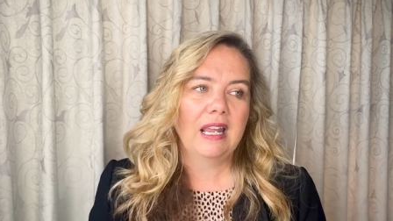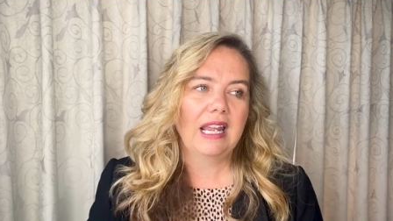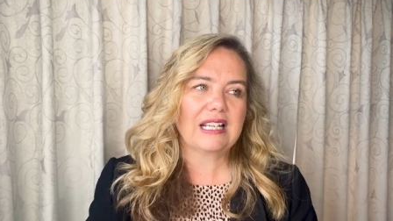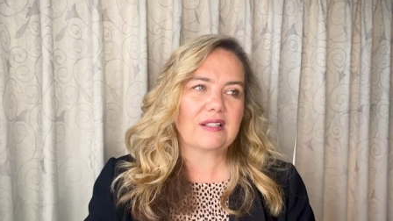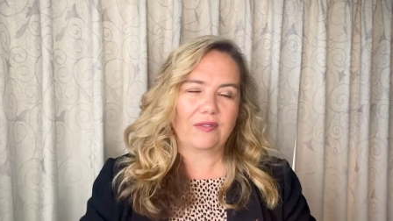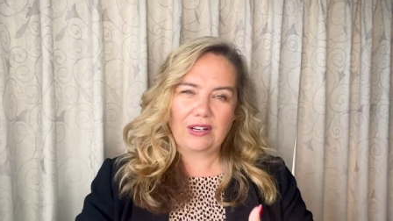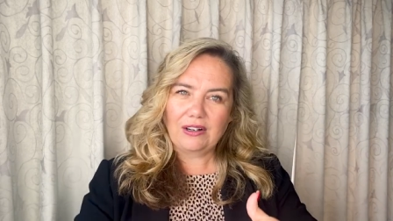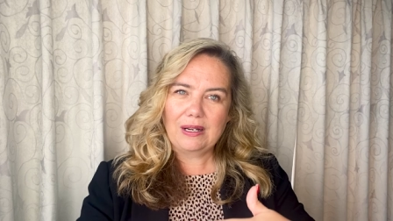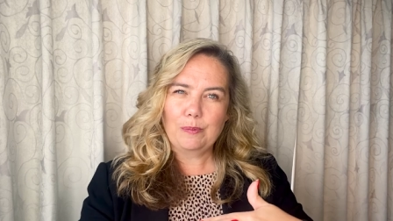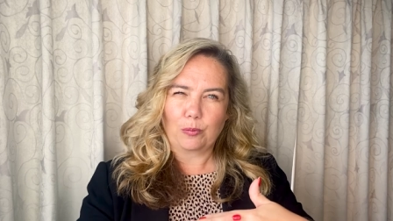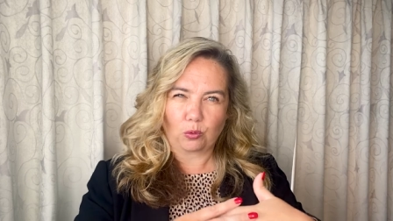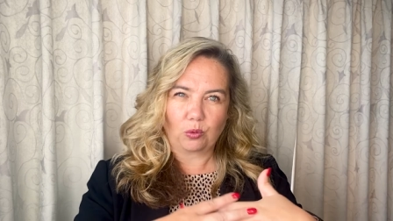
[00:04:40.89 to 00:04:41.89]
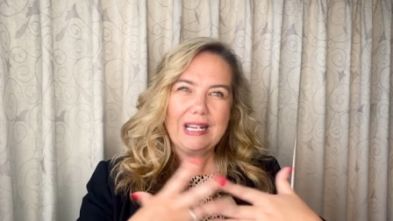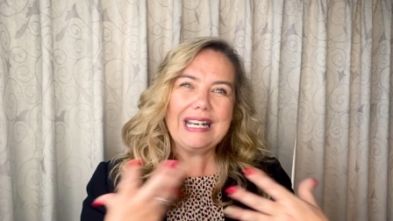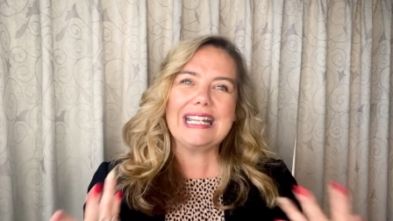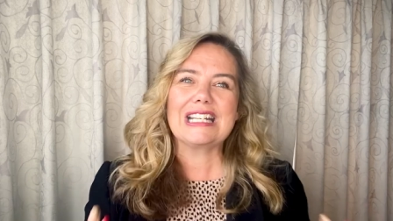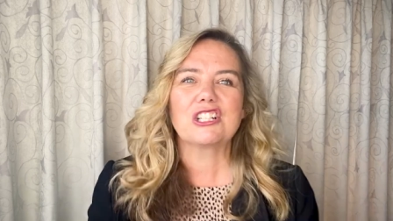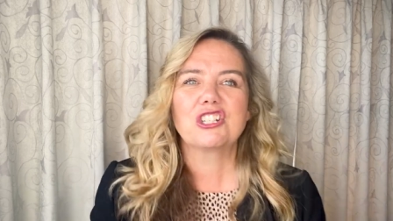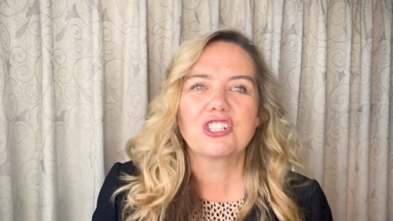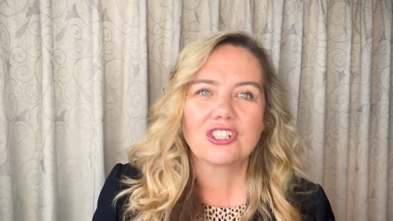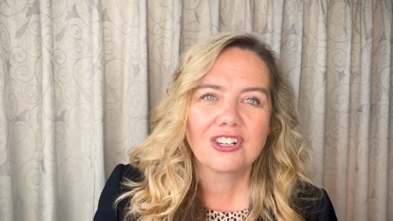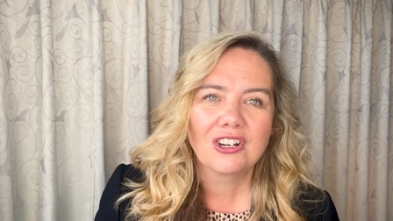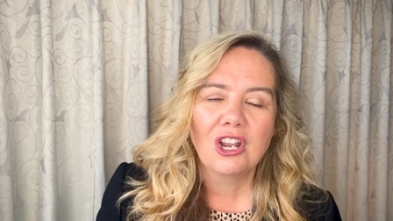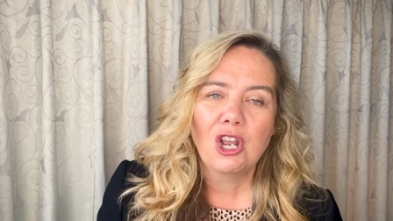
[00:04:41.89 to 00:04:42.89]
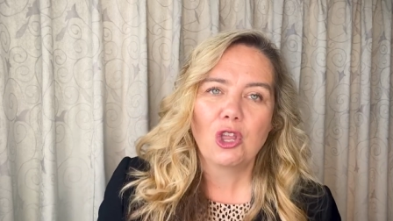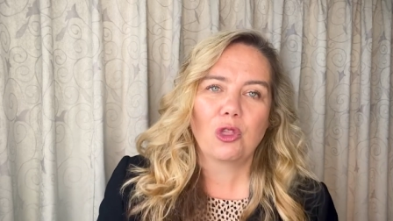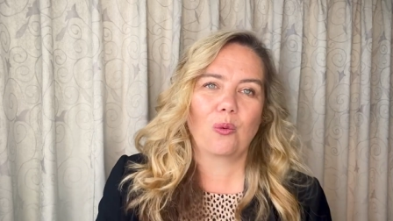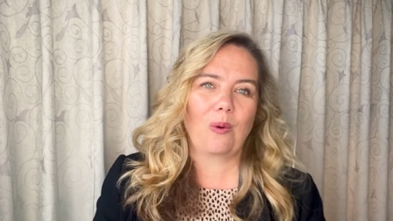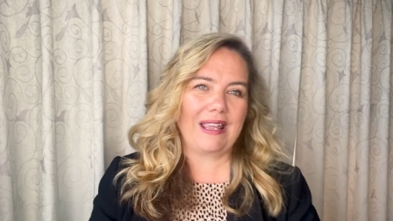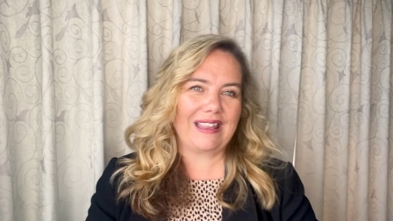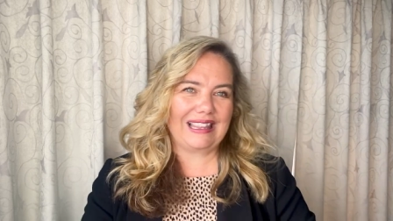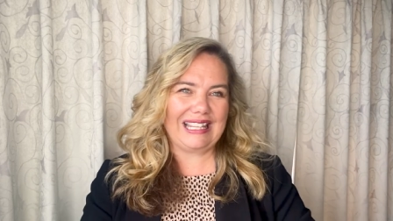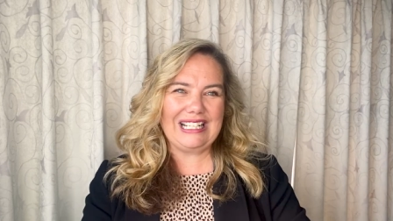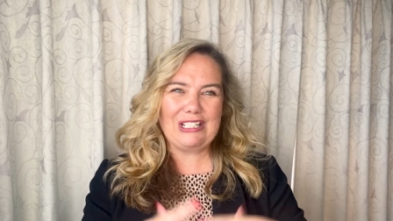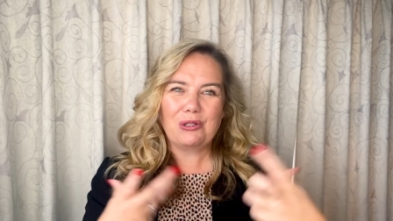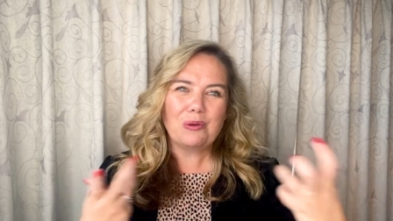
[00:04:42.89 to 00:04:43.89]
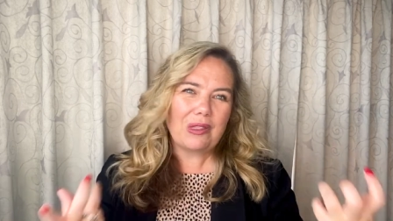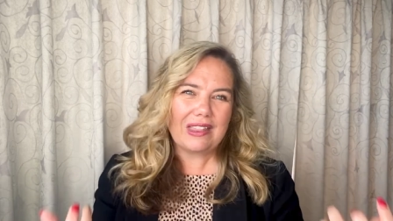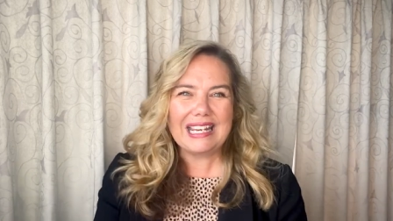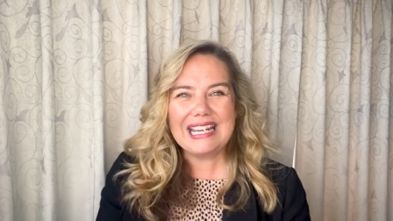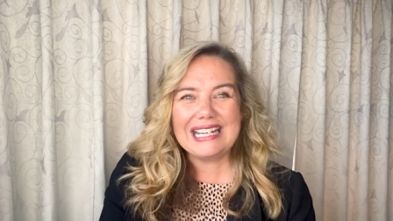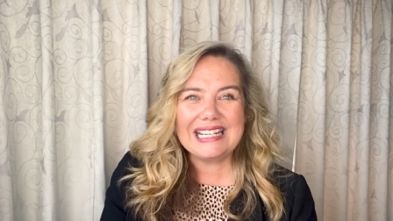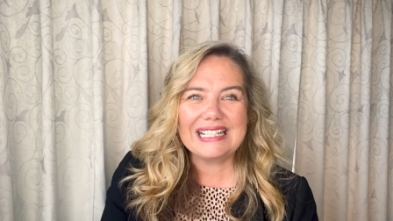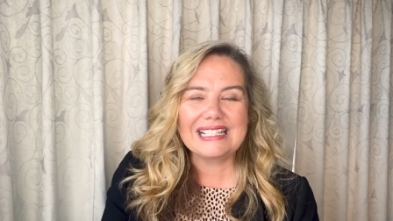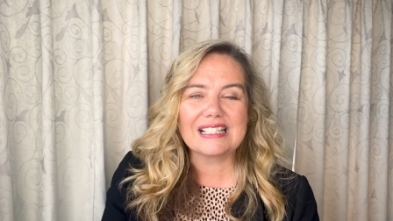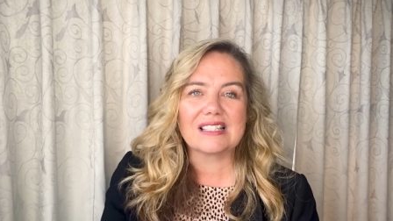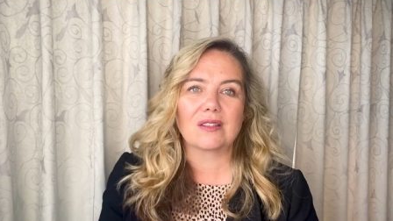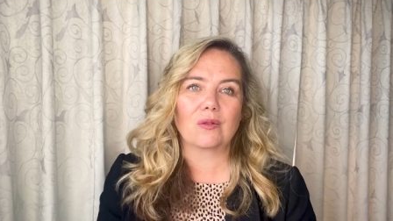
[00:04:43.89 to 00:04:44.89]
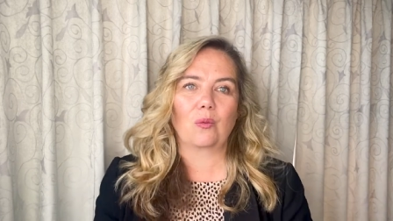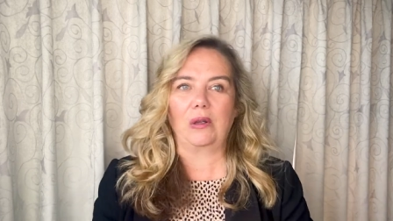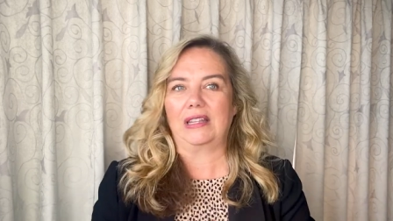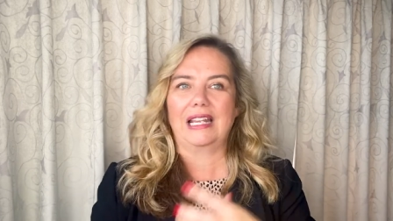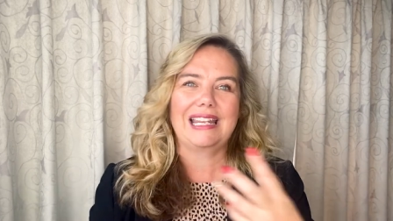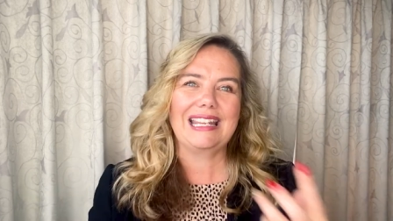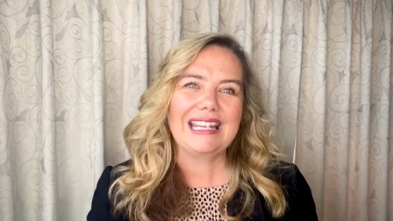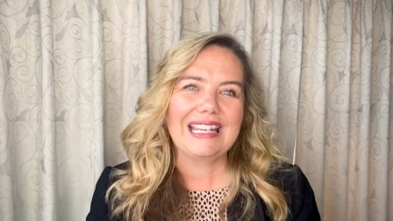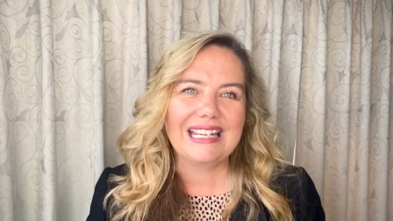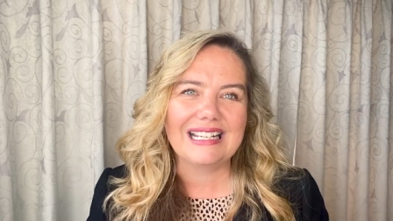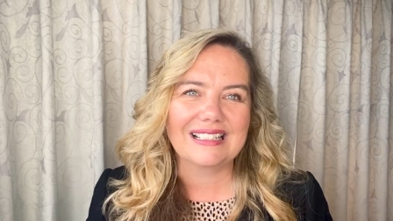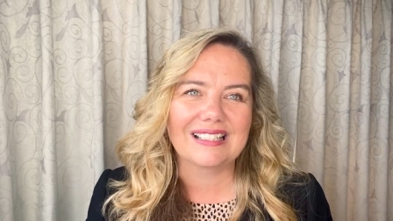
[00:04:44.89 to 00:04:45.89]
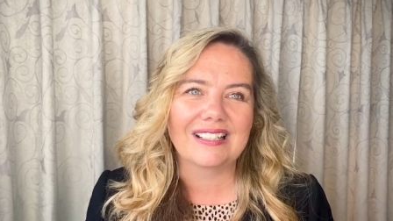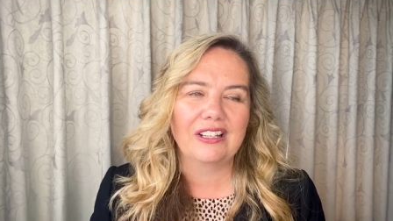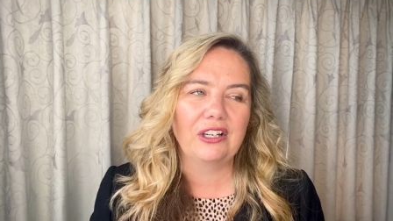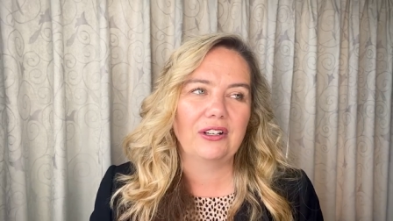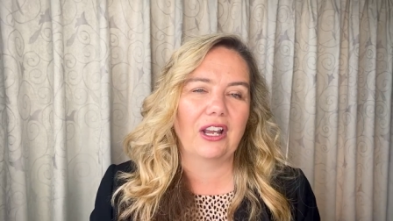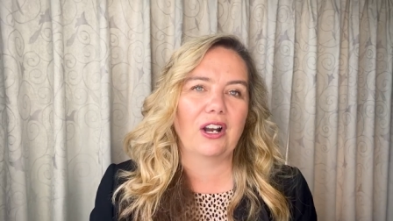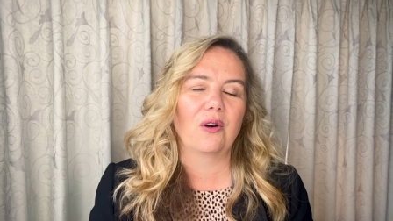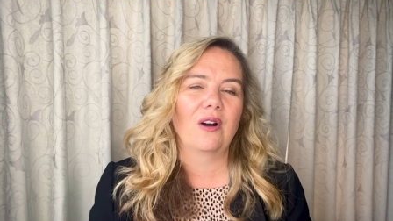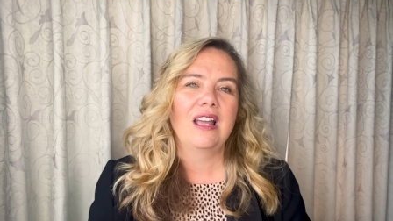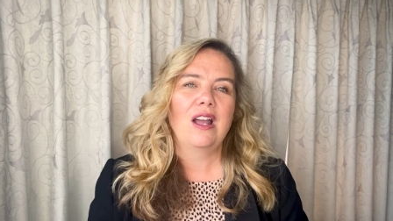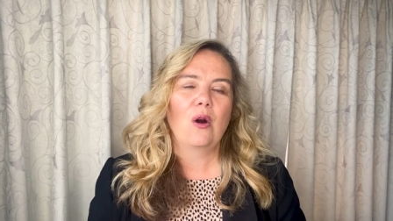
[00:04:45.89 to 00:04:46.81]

It's very British, the way that they do things, what they eat, you know,